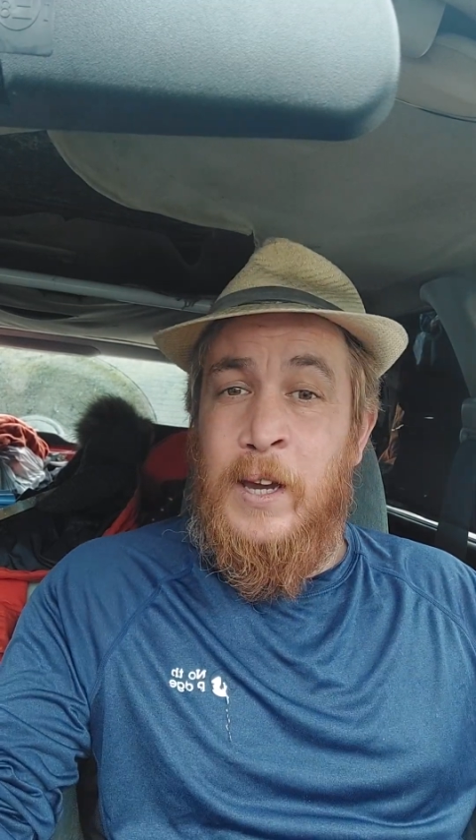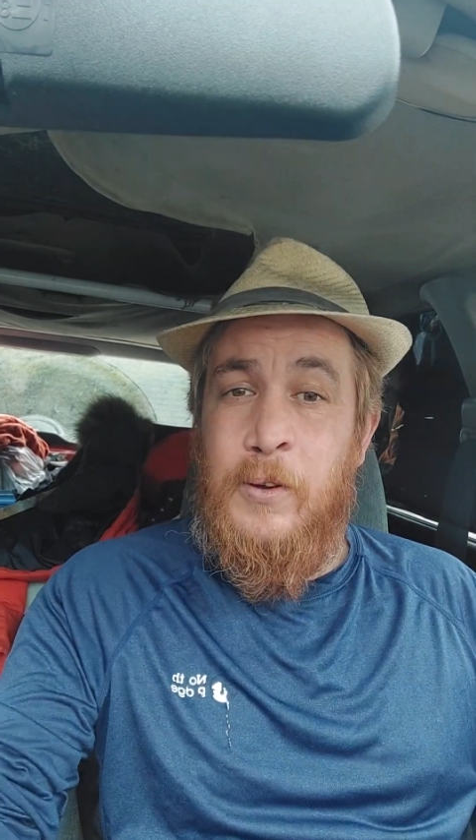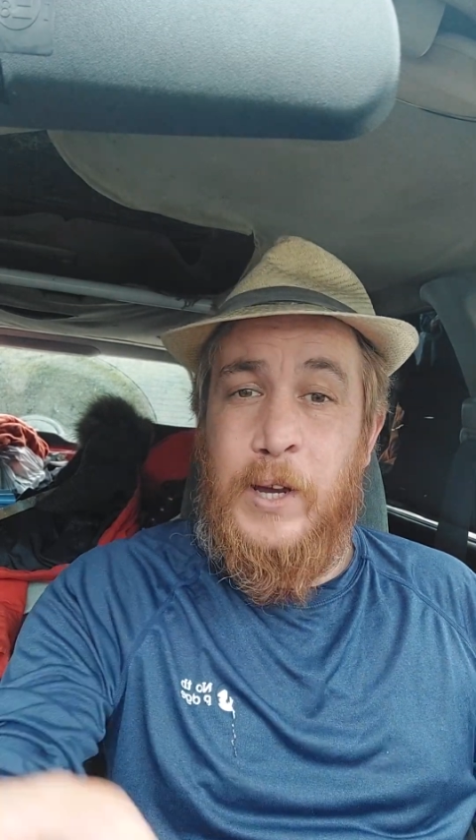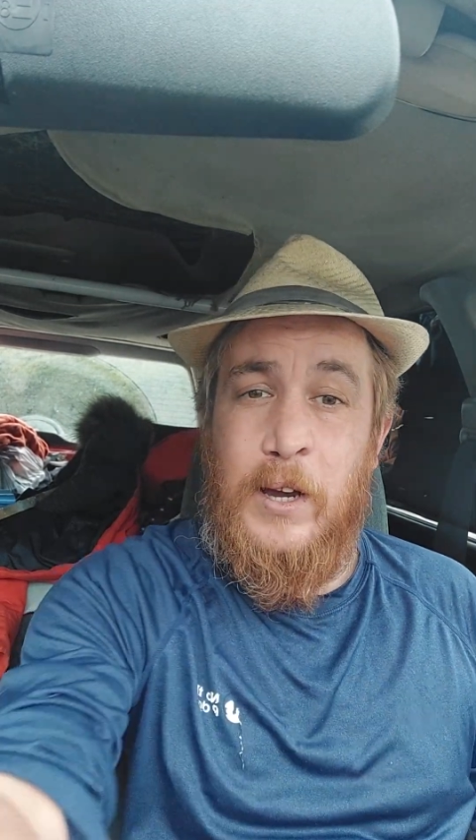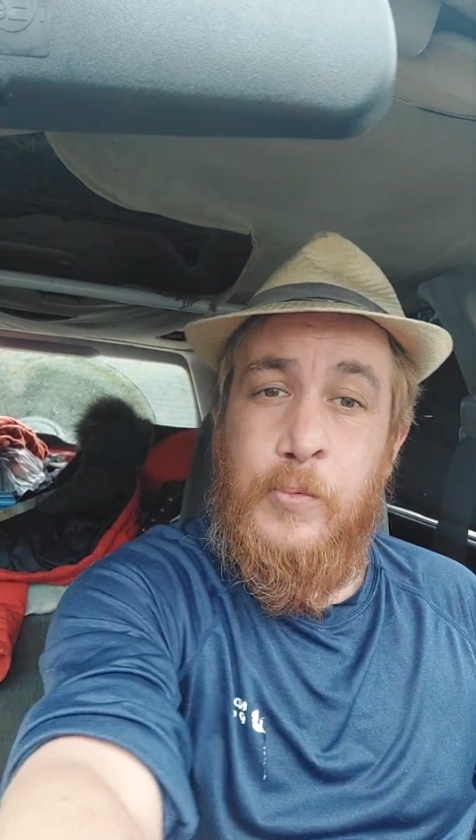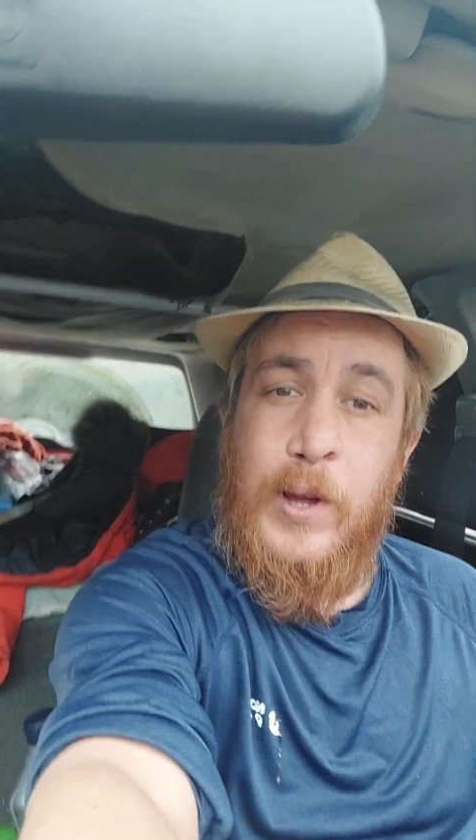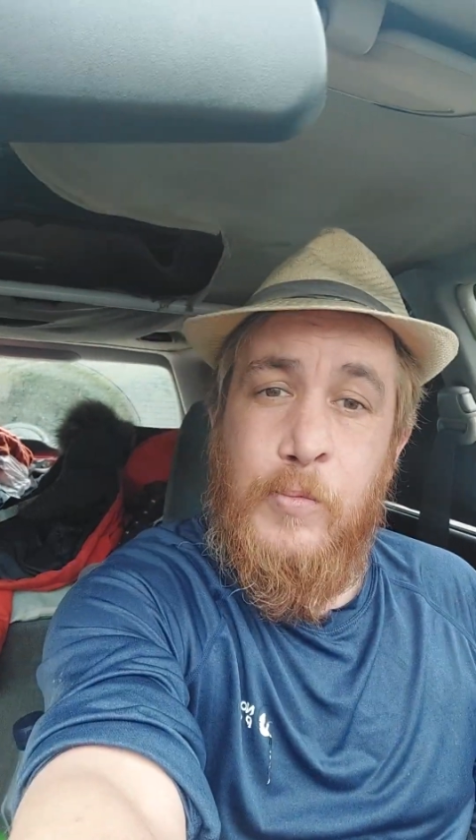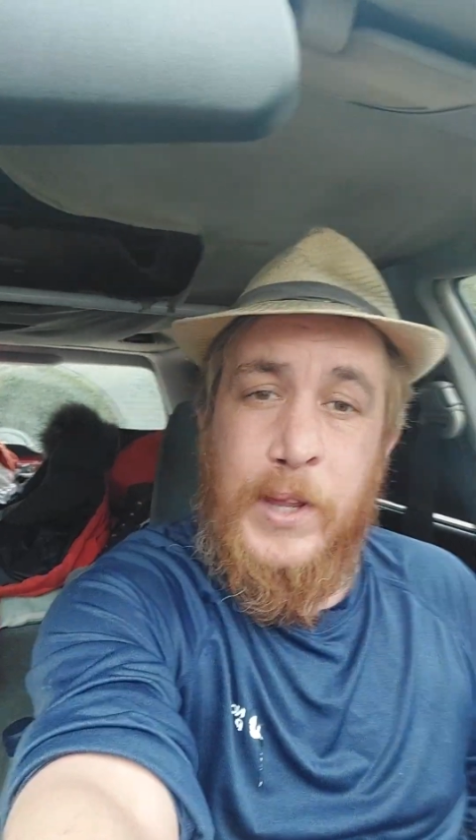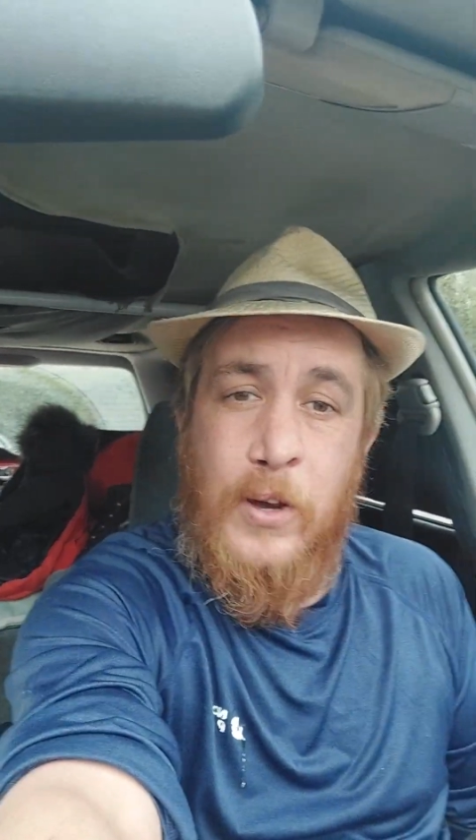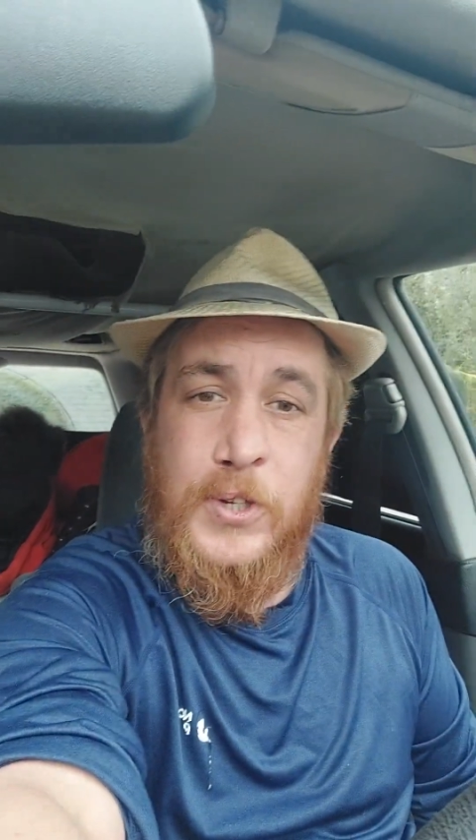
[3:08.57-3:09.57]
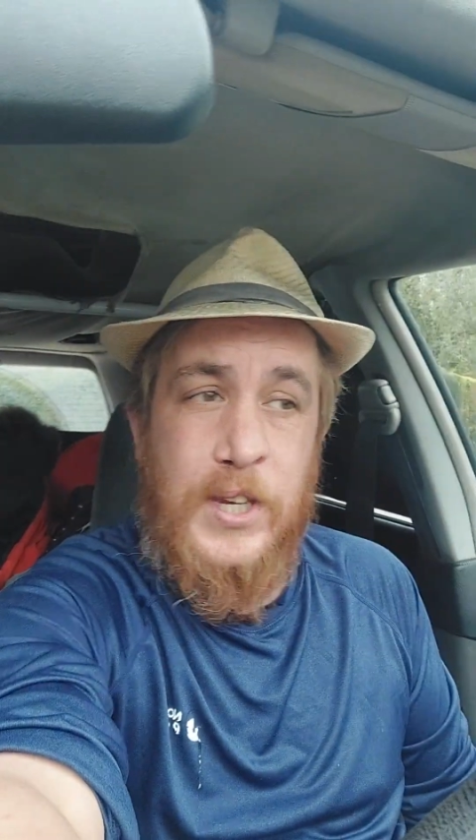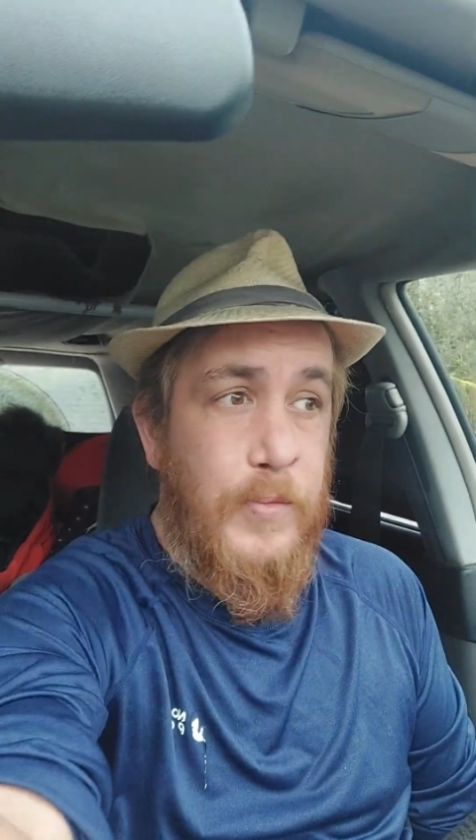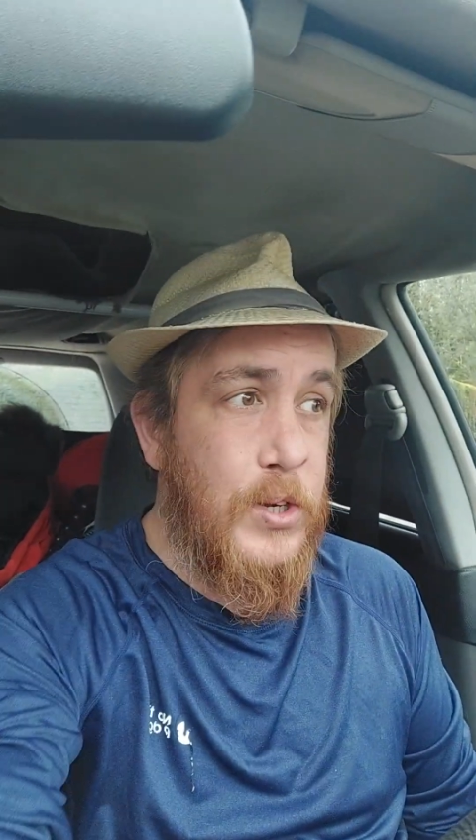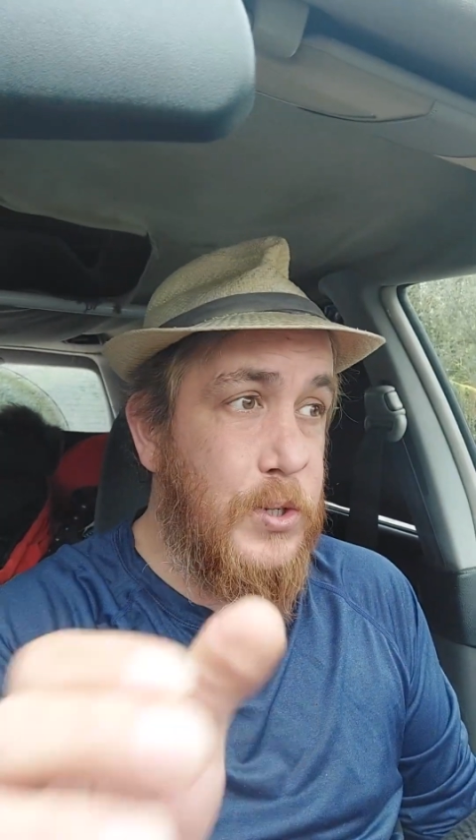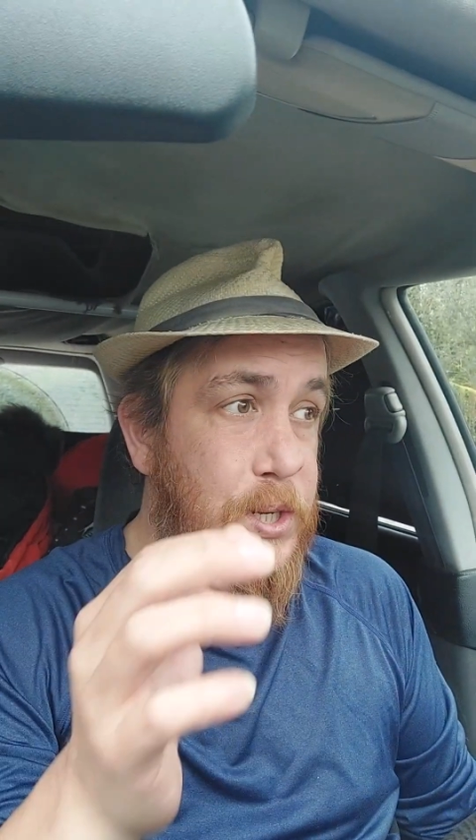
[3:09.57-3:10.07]
Anyway, I hope everybody else is
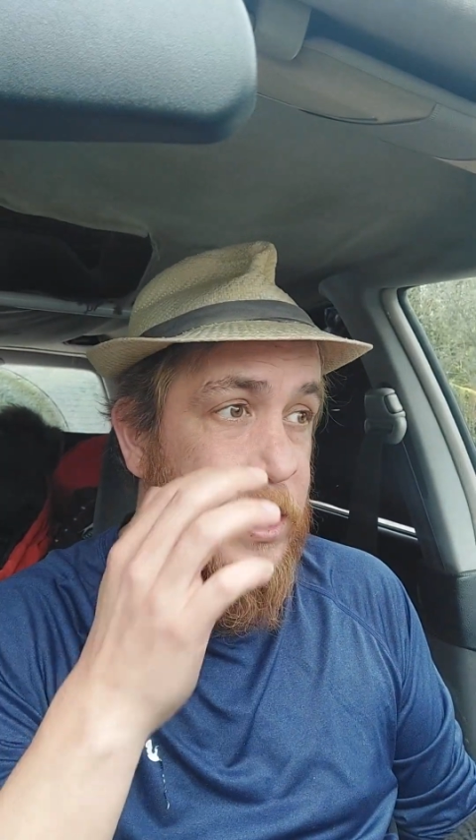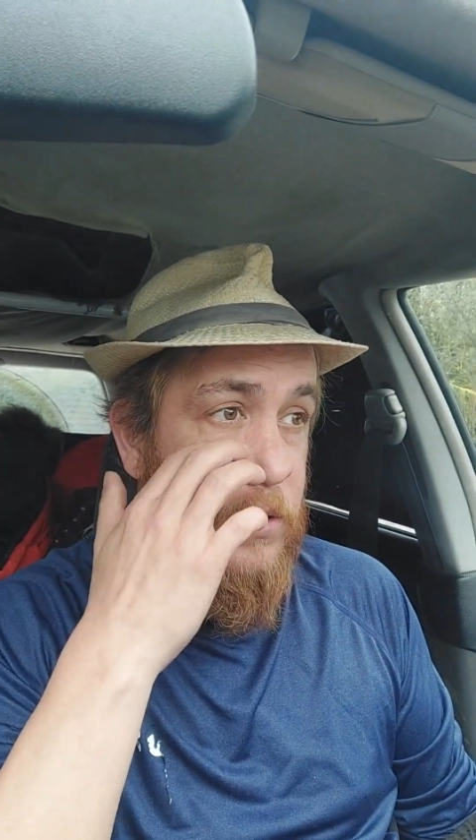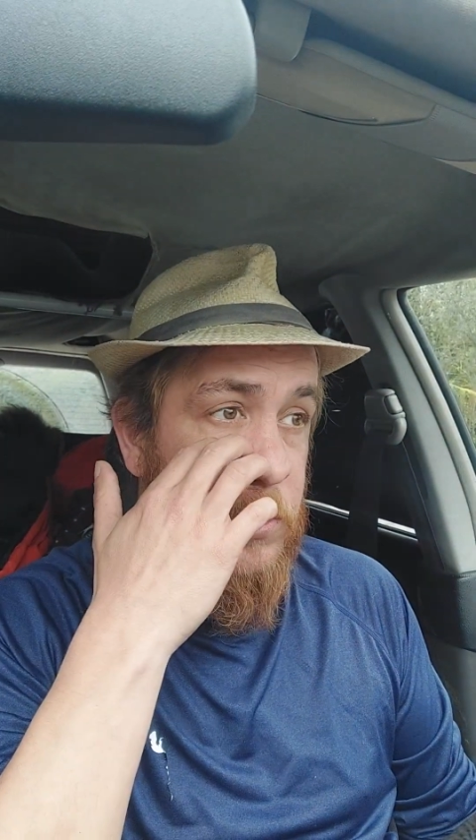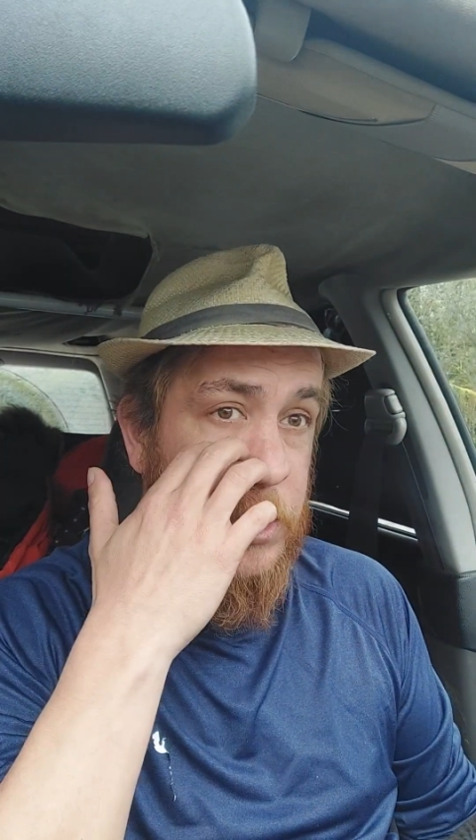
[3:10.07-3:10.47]
having a good day.